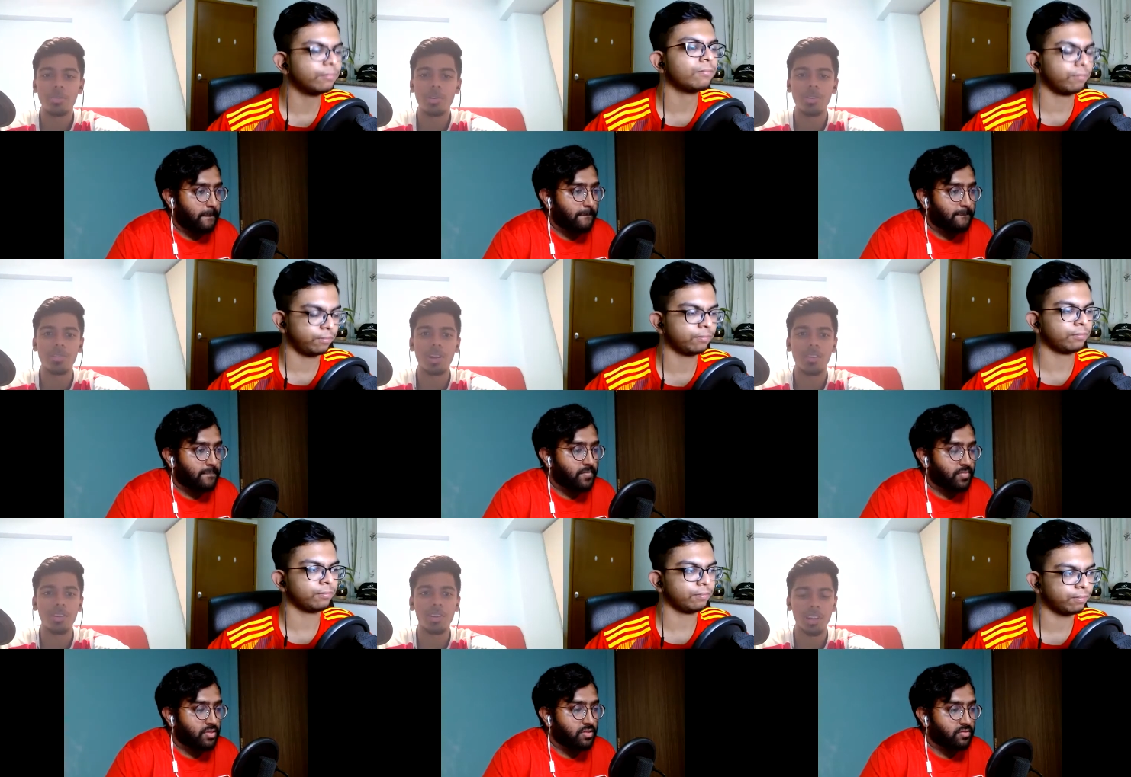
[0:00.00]
Speaker 1: because I
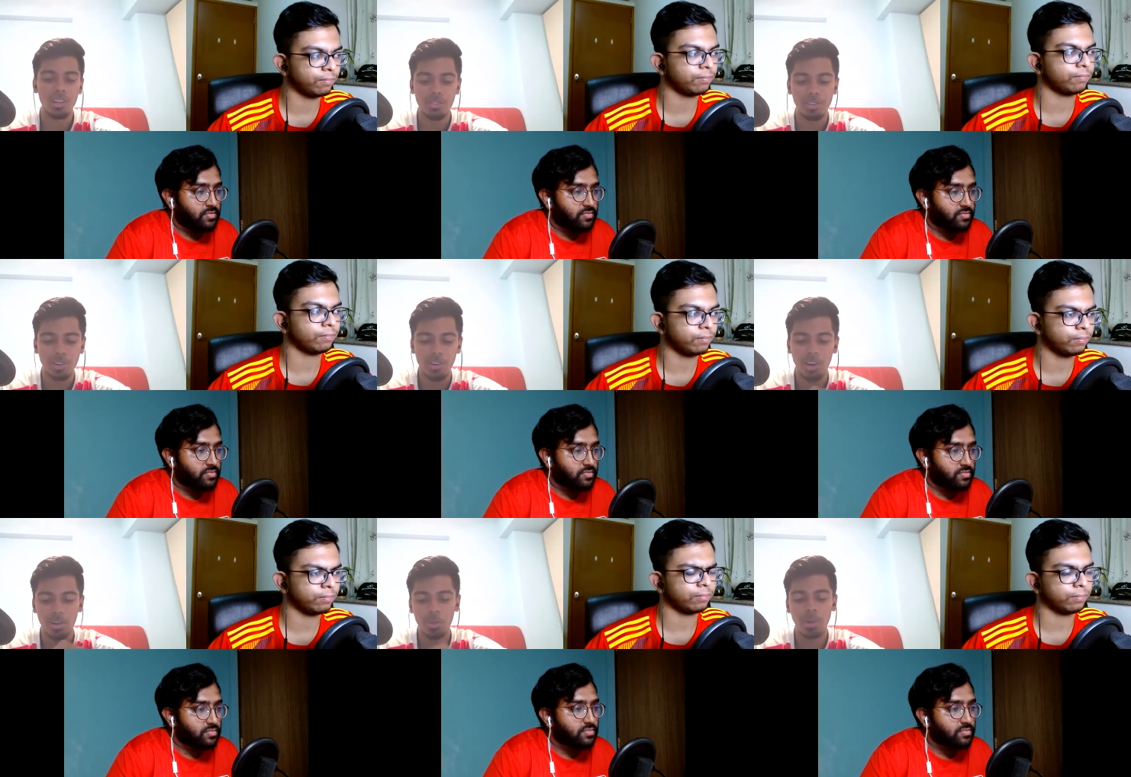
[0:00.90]
felt that if
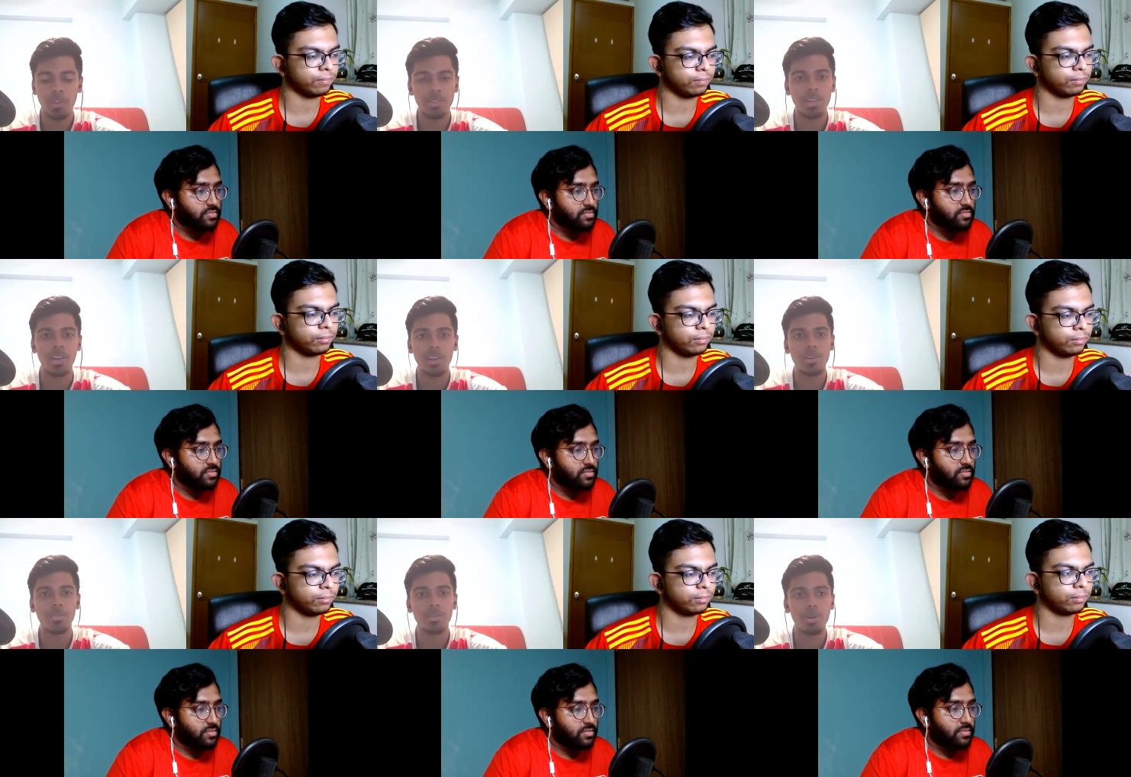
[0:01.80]
Ricciardo would have stayed ahead
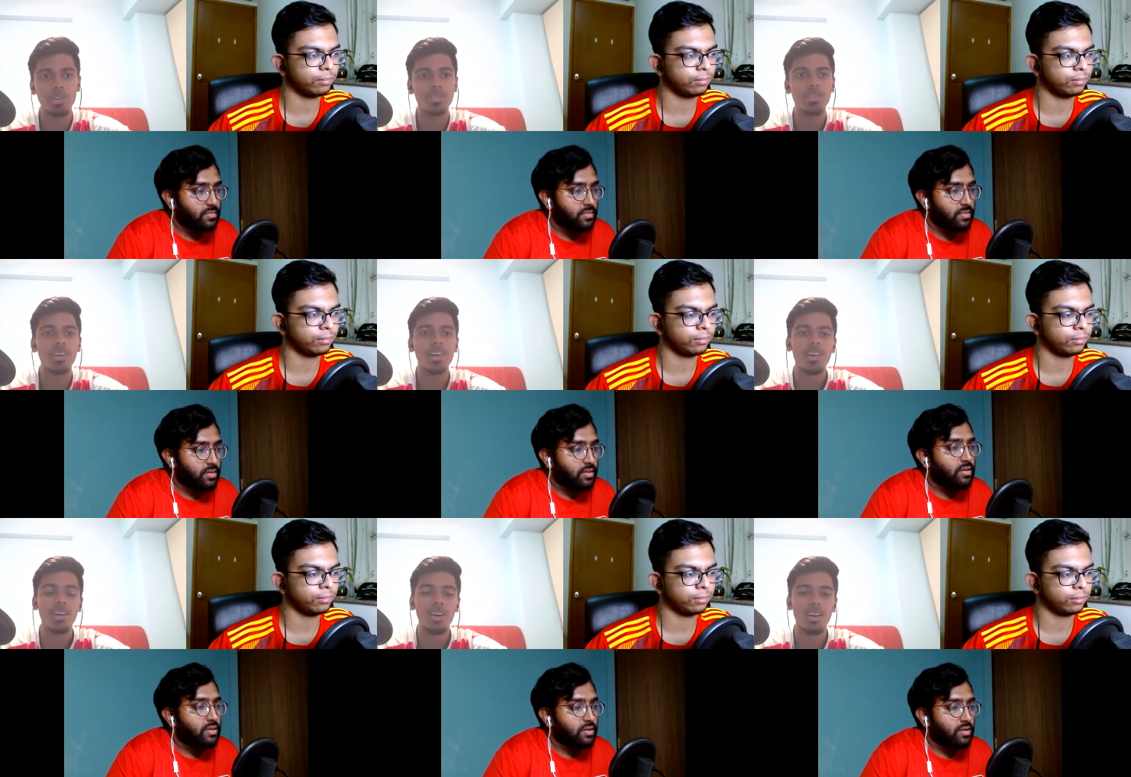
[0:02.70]
of Norris,
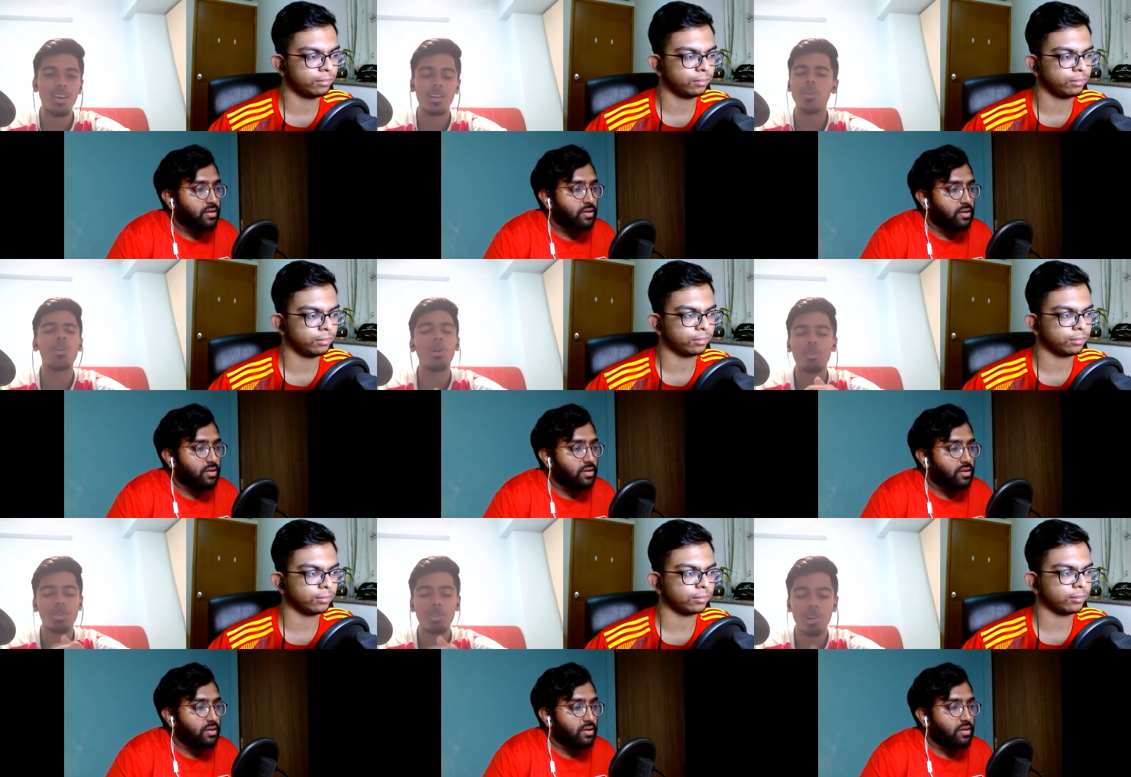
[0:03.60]
uh, not Norris,
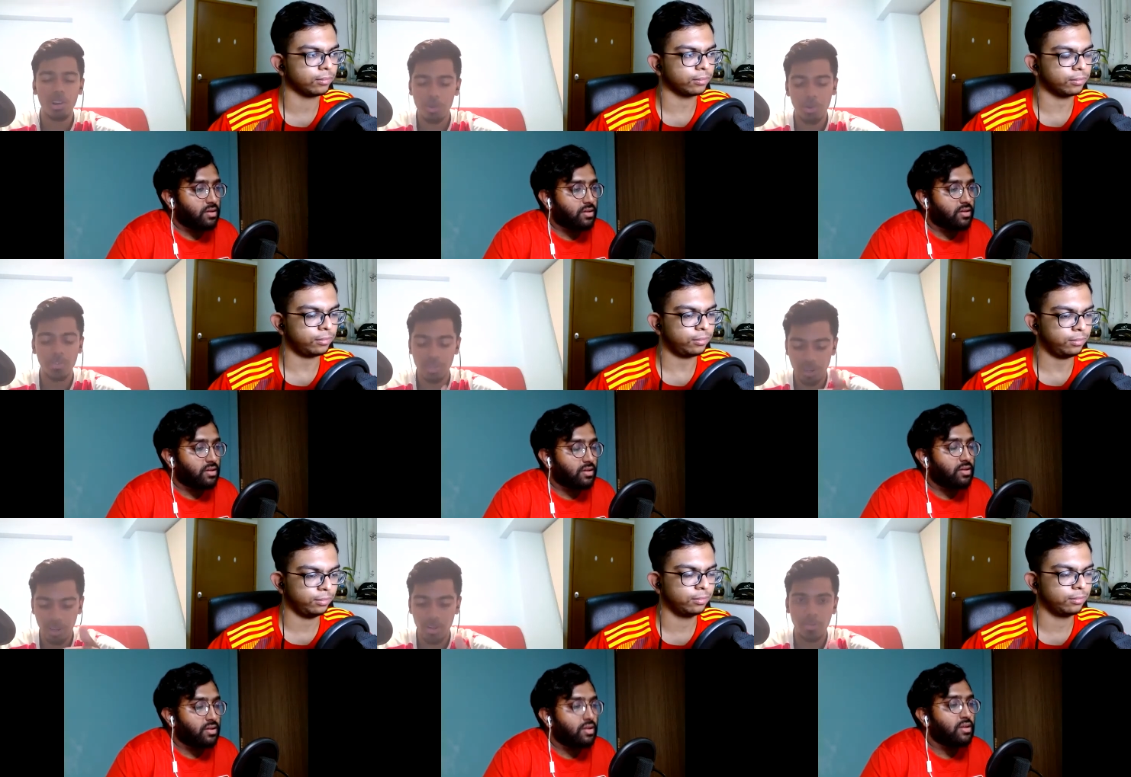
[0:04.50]
sorry, Ricciardo would have stayed
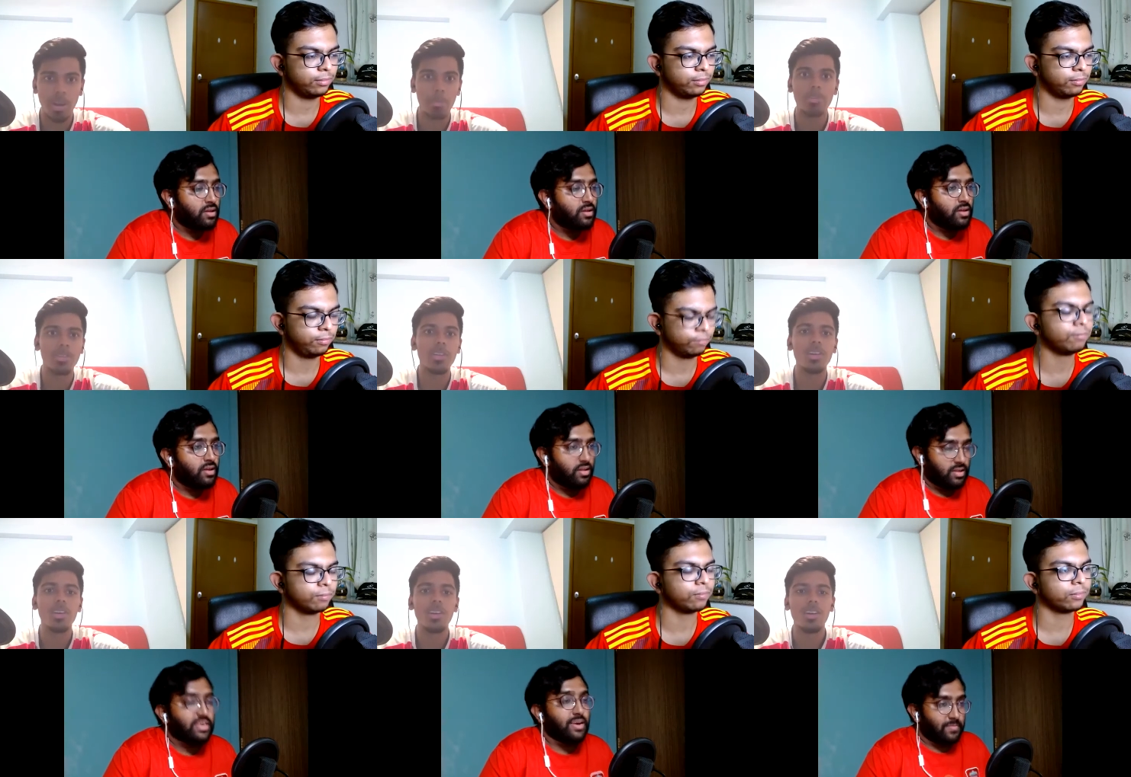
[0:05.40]
ahead of Hamilton.
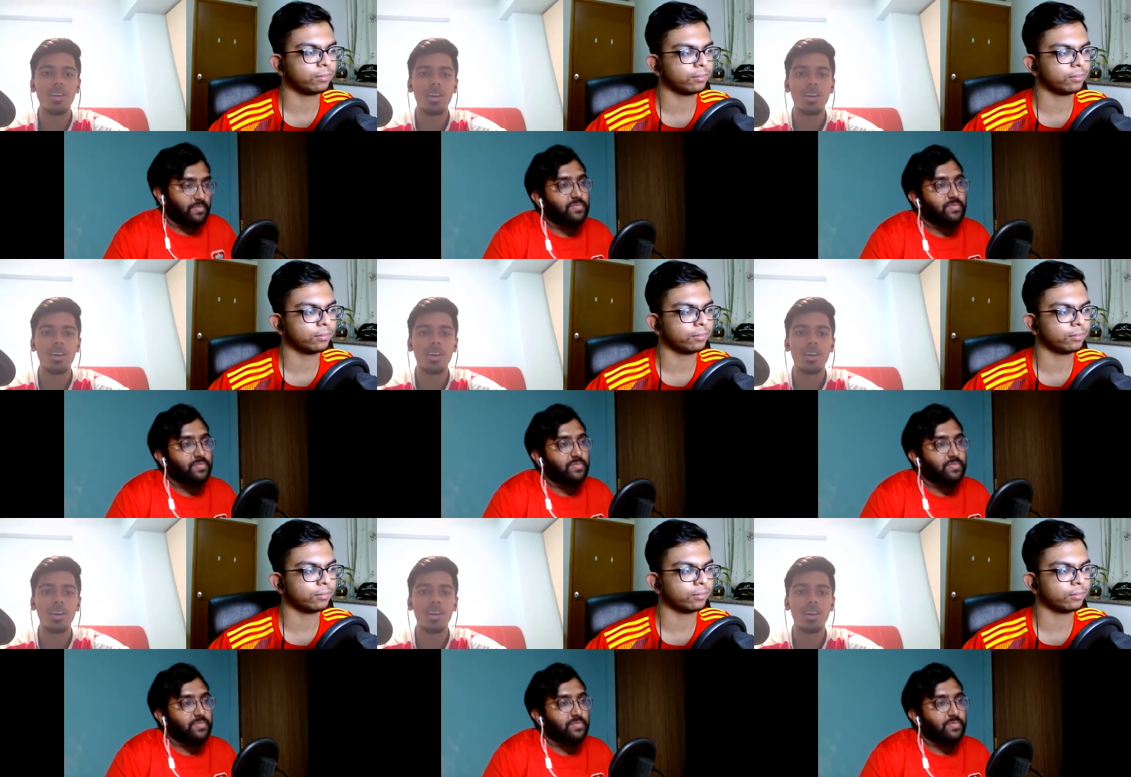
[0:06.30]
Yeah.